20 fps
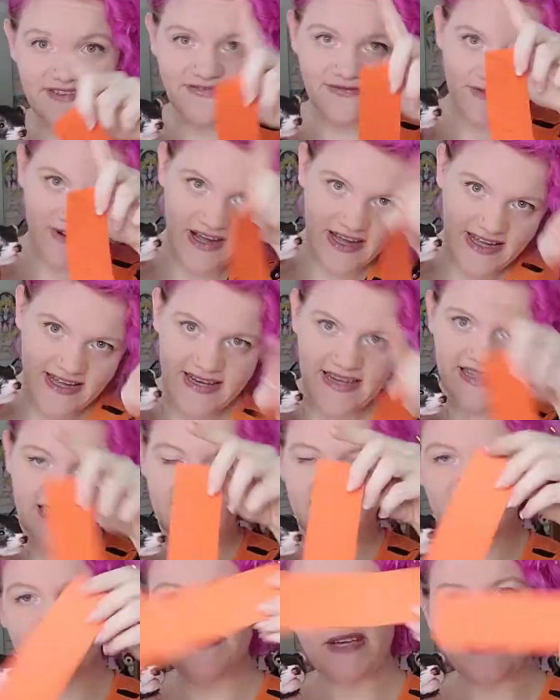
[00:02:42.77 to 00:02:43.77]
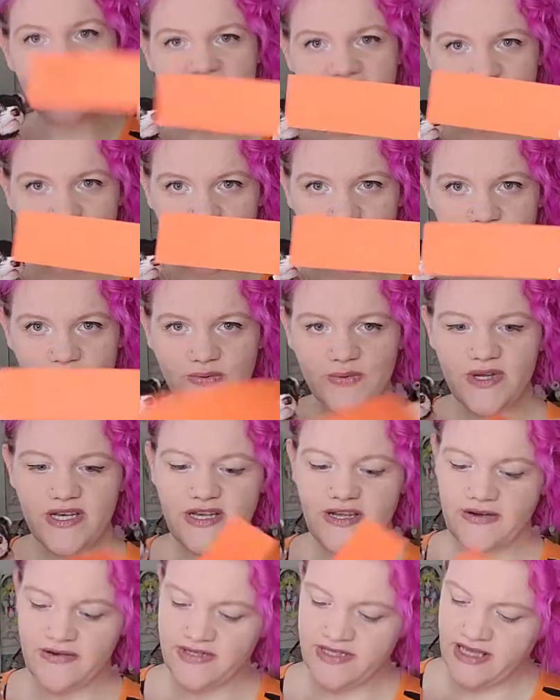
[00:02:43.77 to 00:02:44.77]
right, and just make these arch
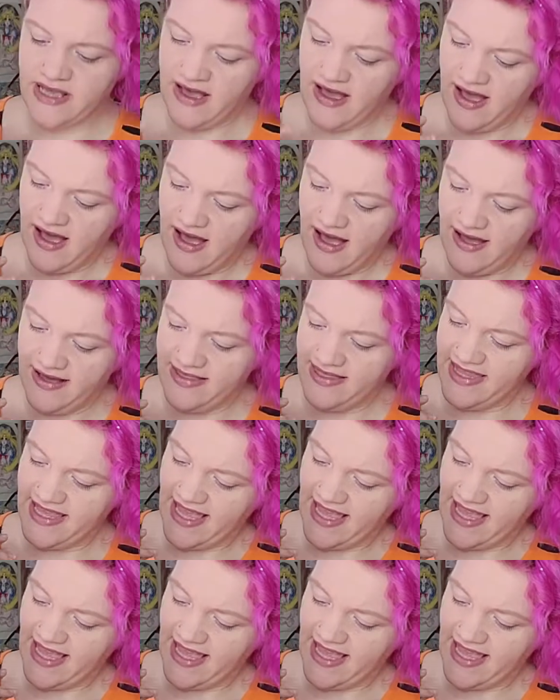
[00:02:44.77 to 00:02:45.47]
windows. On the